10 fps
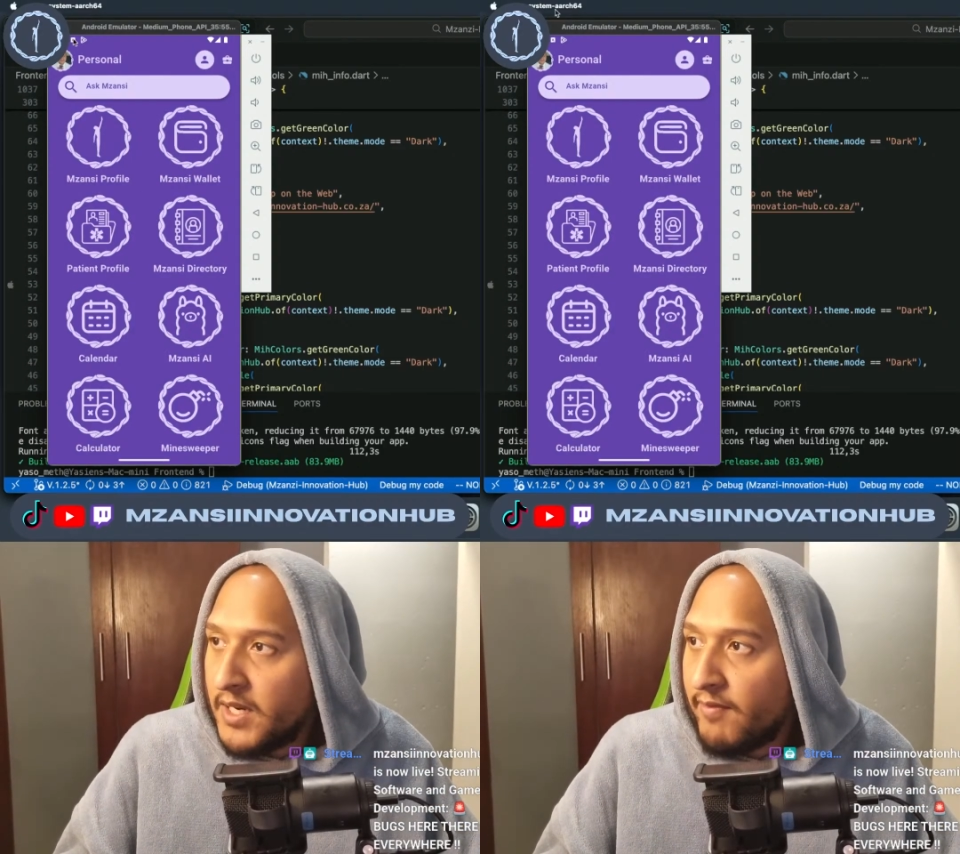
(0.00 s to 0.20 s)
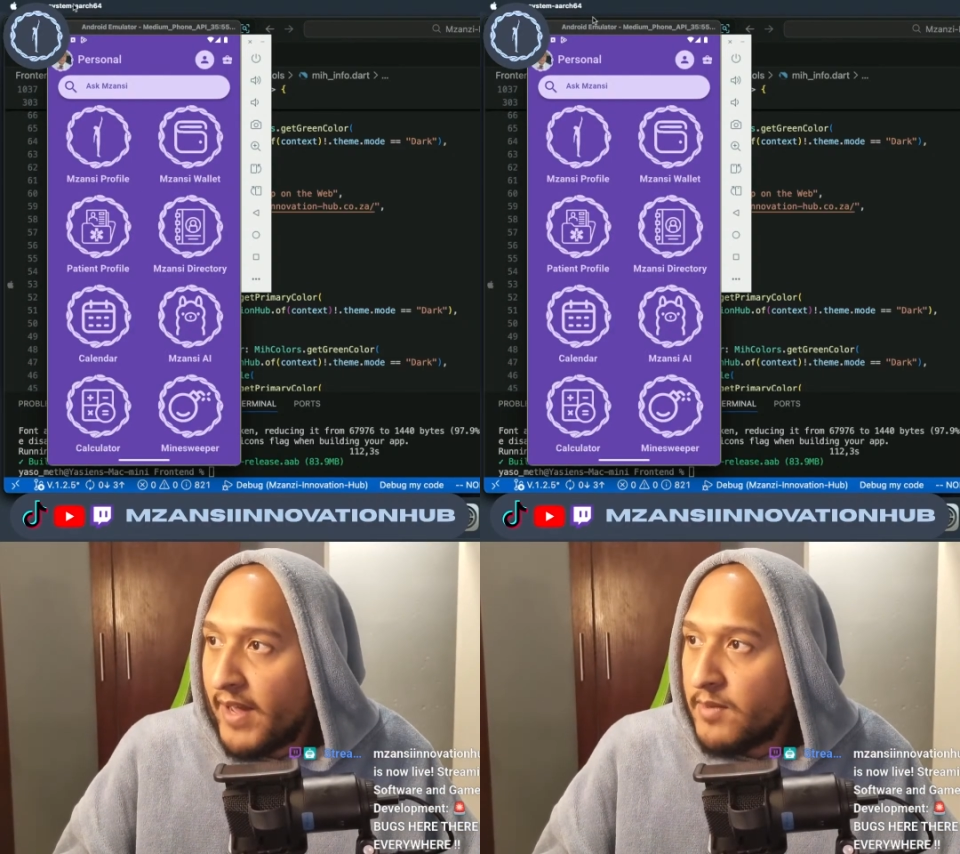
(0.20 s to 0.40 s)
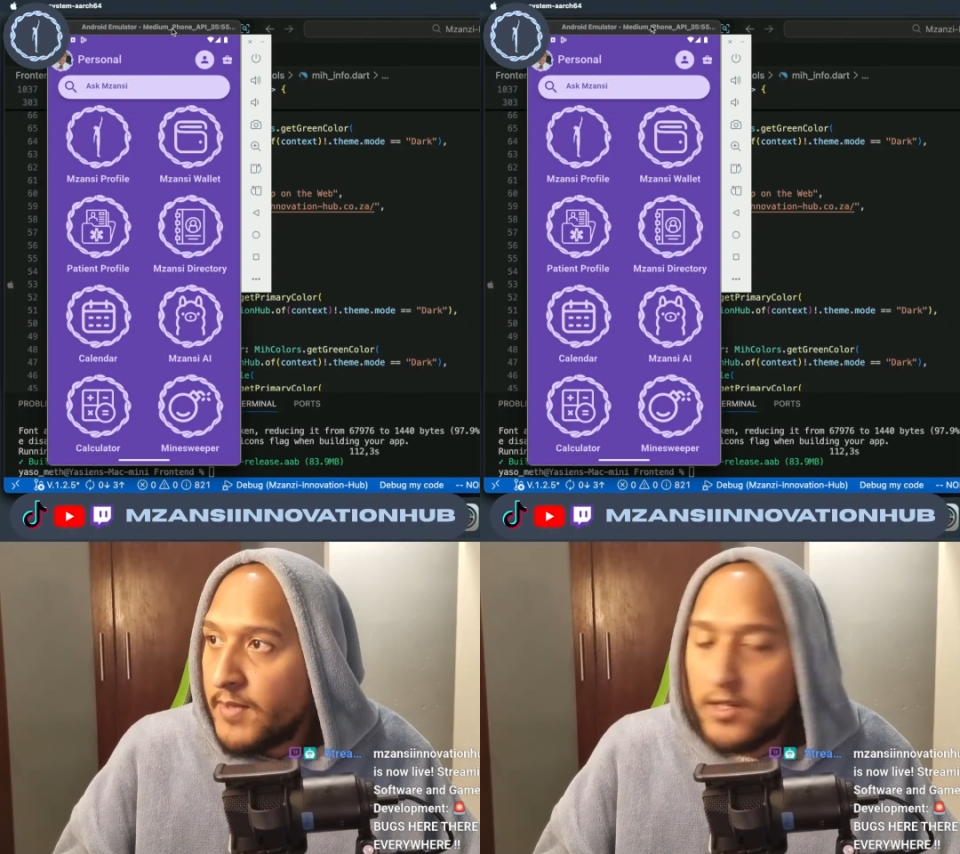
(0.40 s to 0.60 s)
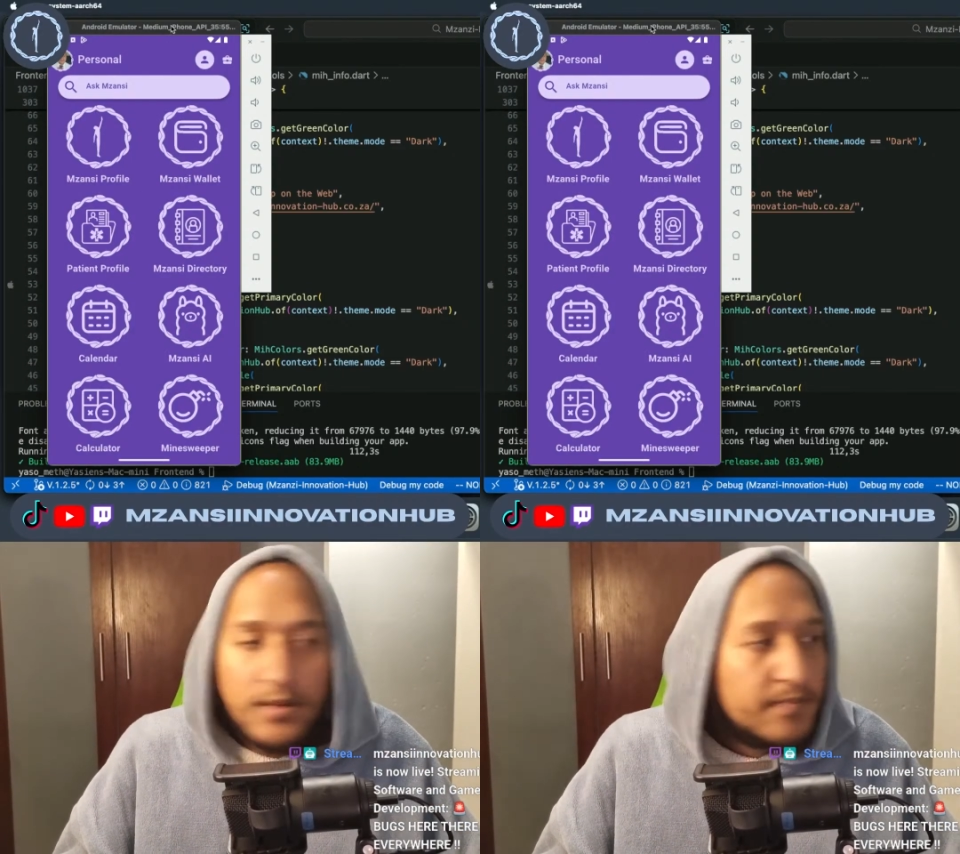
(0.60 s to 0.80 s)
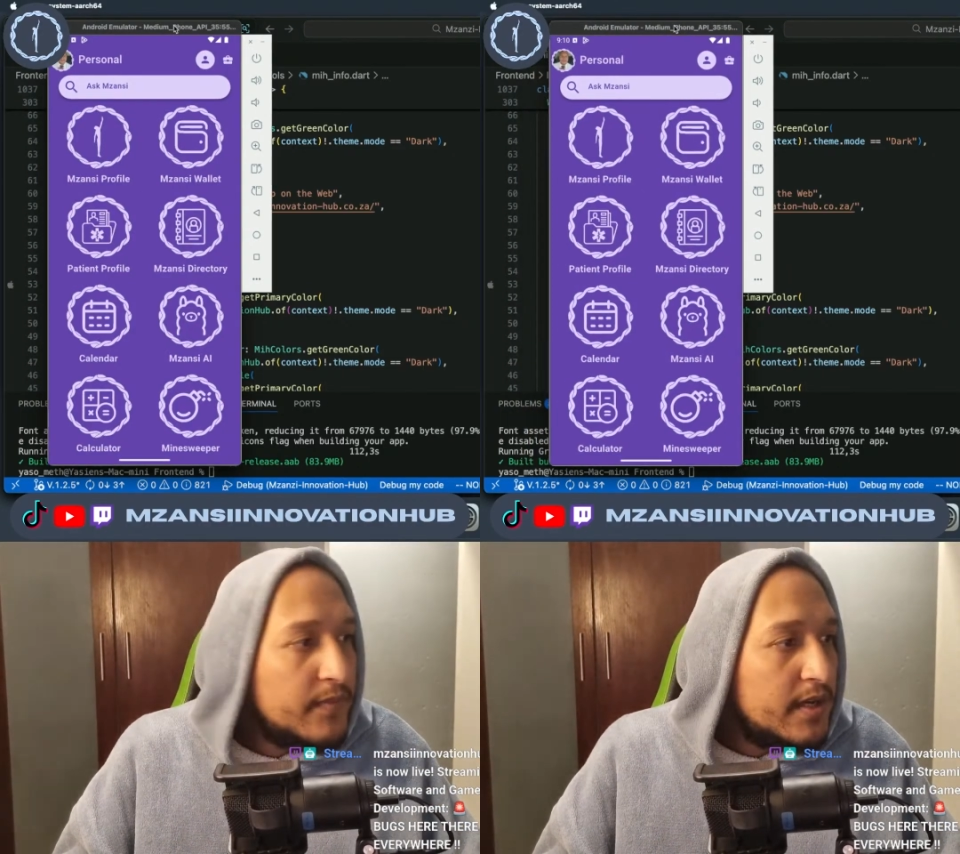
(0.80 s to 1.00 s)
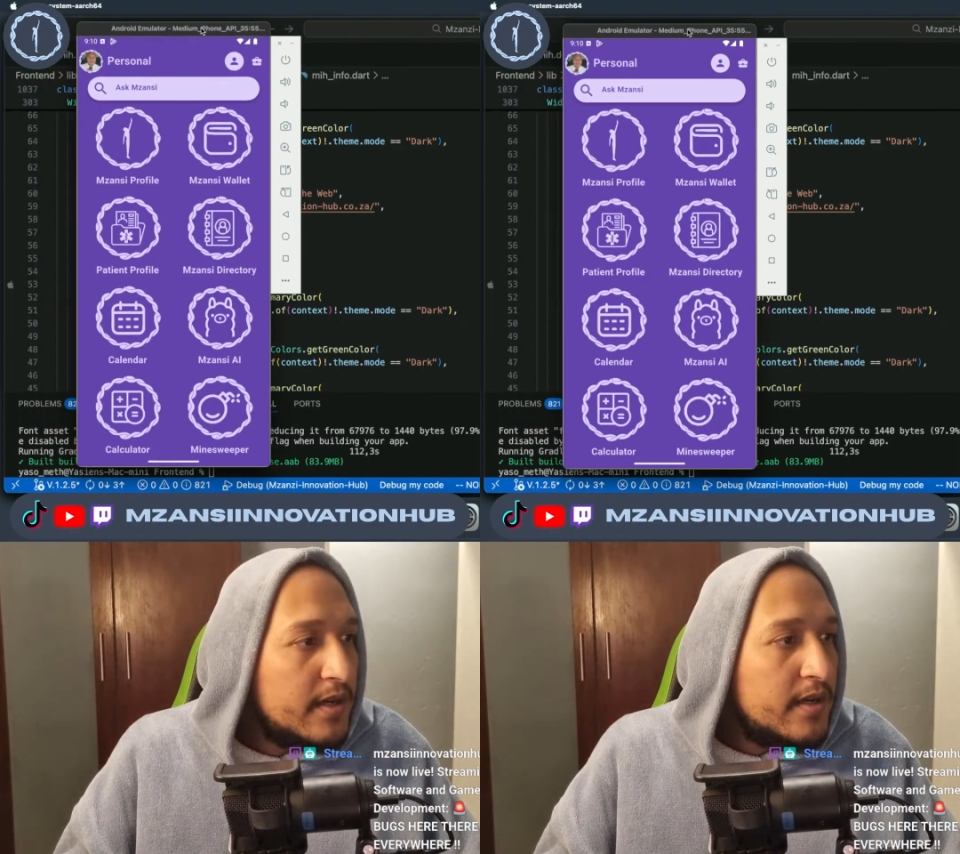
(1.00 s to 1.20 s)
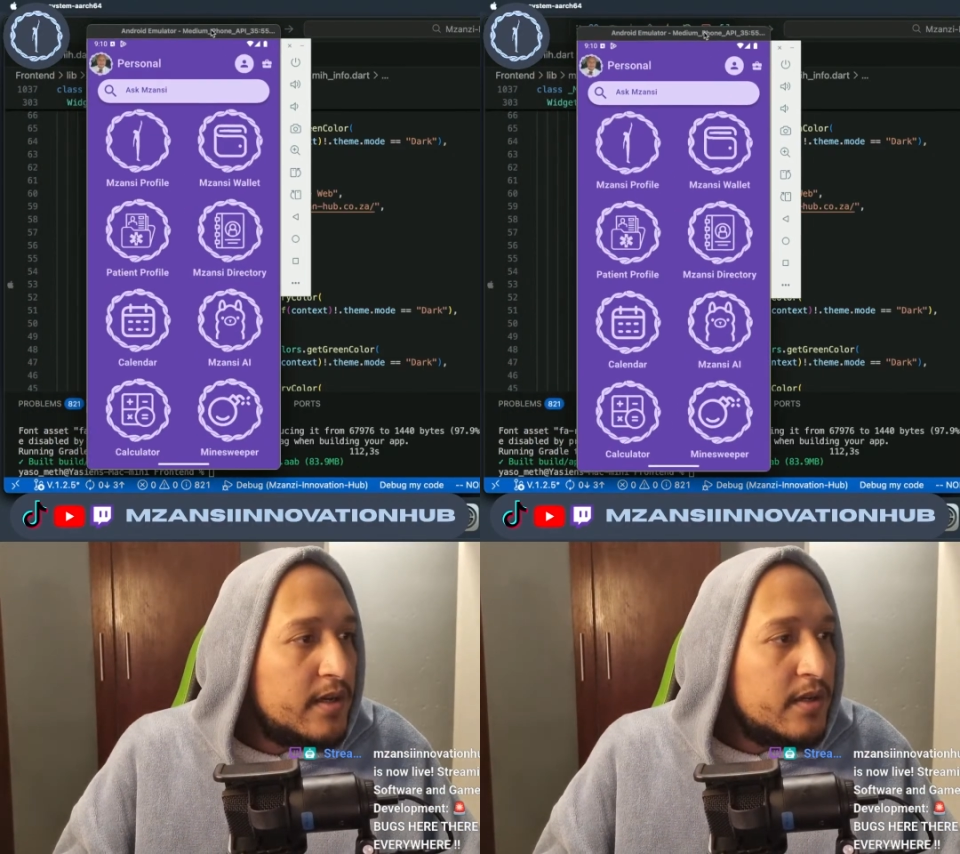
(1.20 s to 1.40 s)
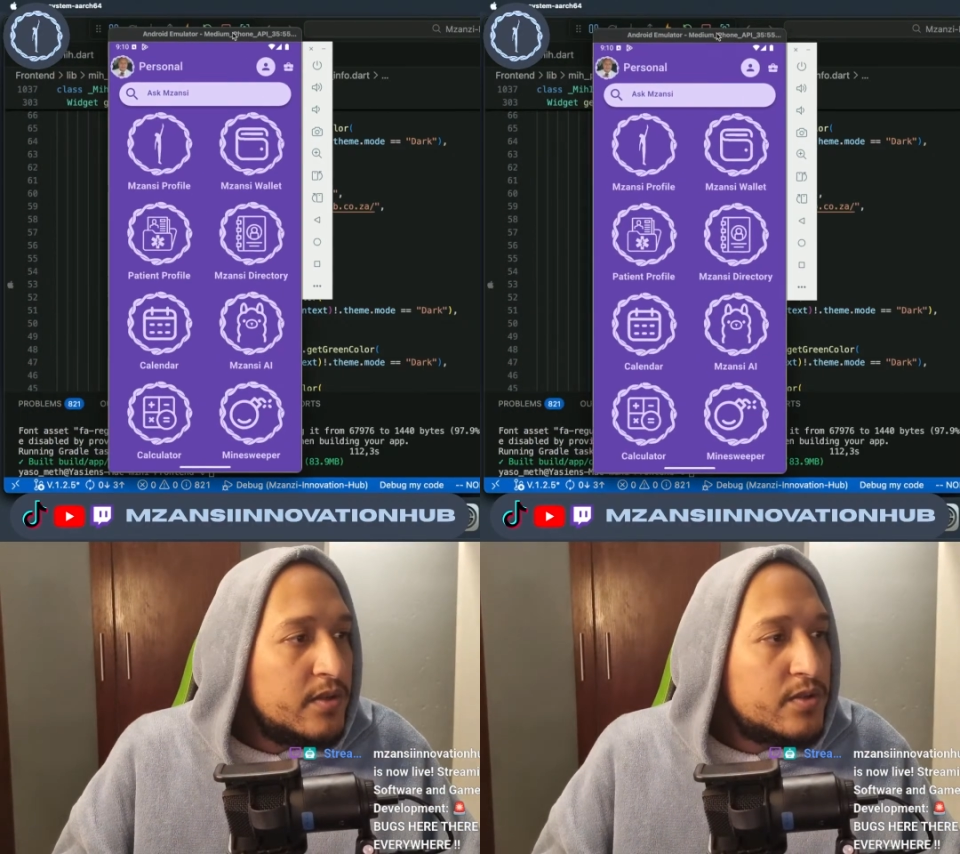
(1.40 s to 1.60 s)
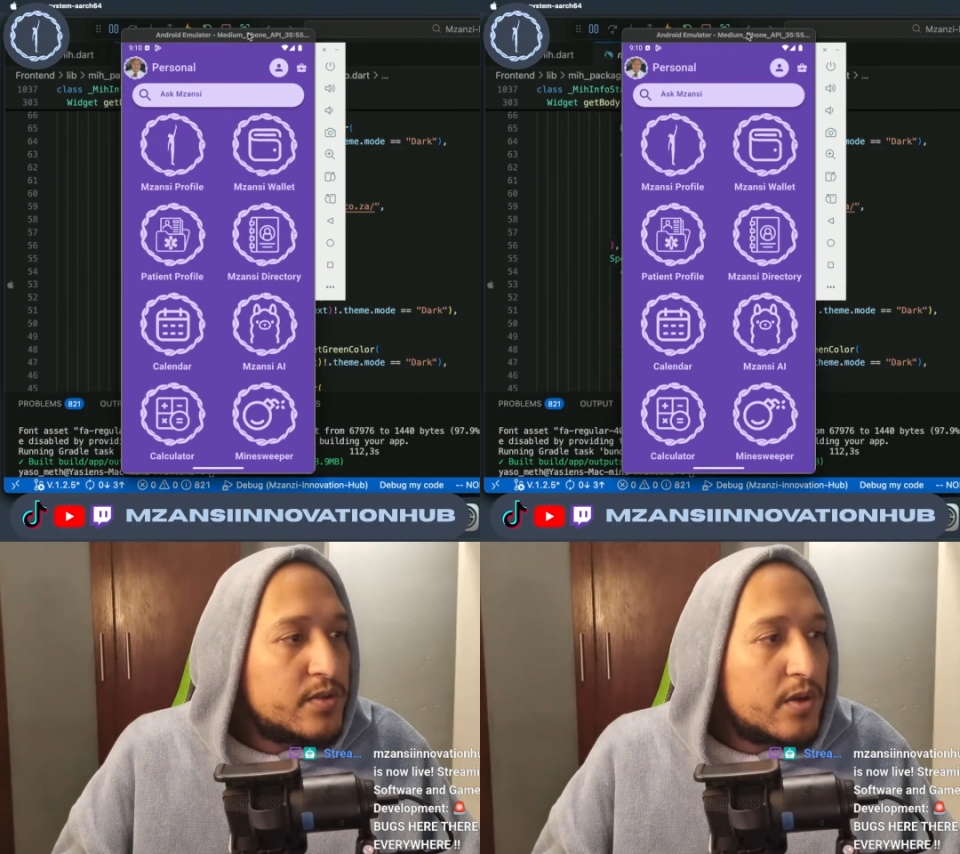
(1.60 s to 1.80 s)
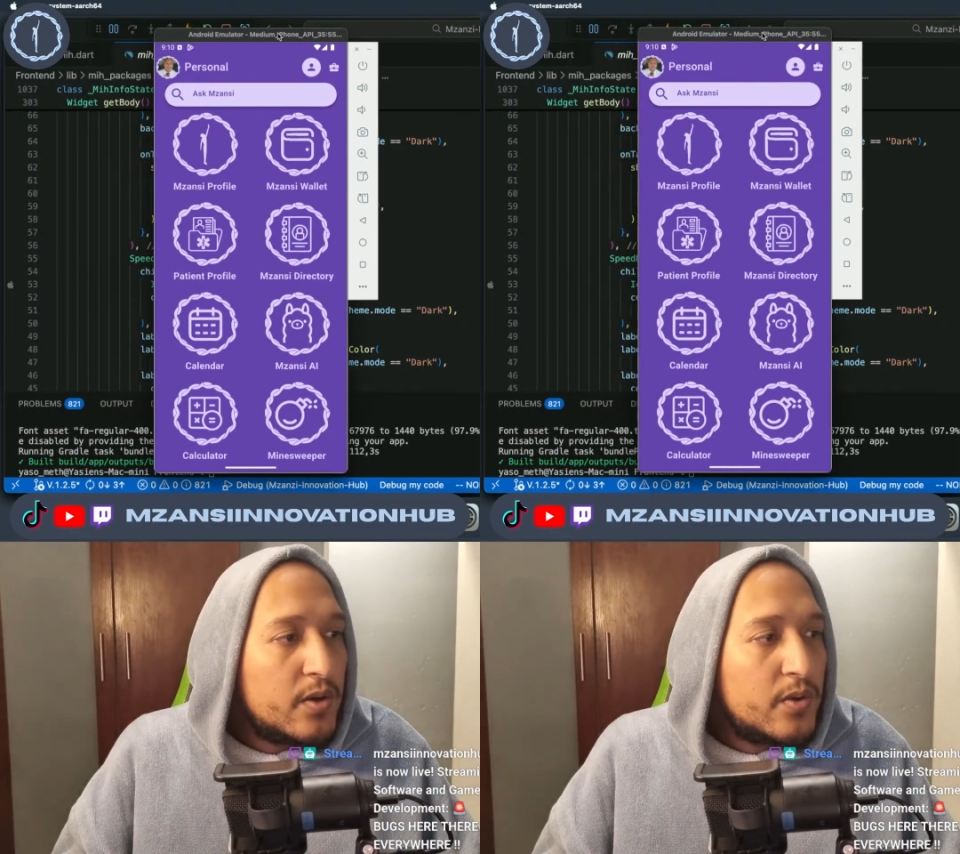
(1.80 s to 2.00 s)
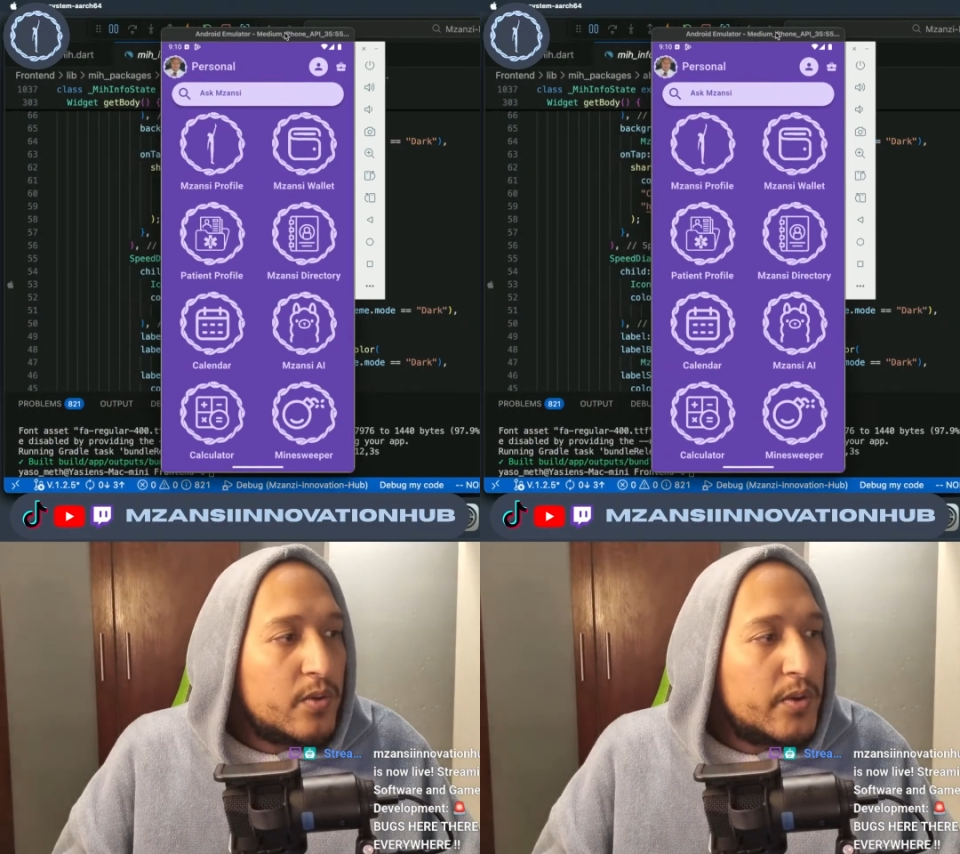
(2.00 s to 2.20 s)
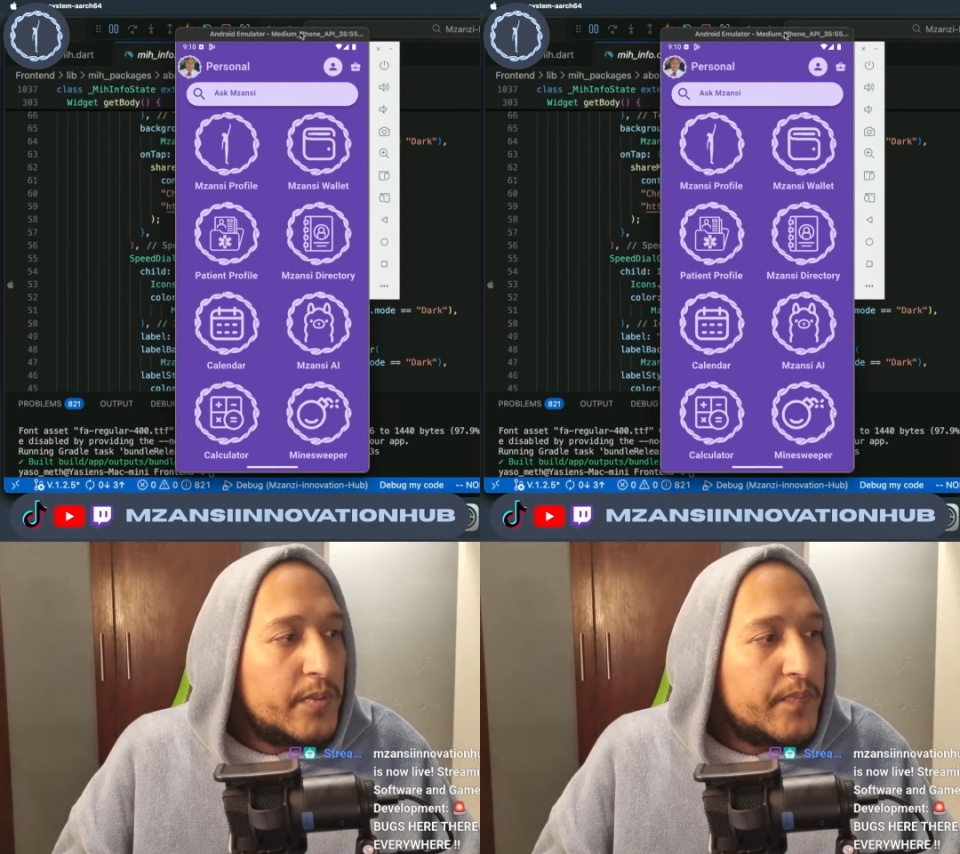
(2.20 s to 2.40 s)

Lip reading: environment. So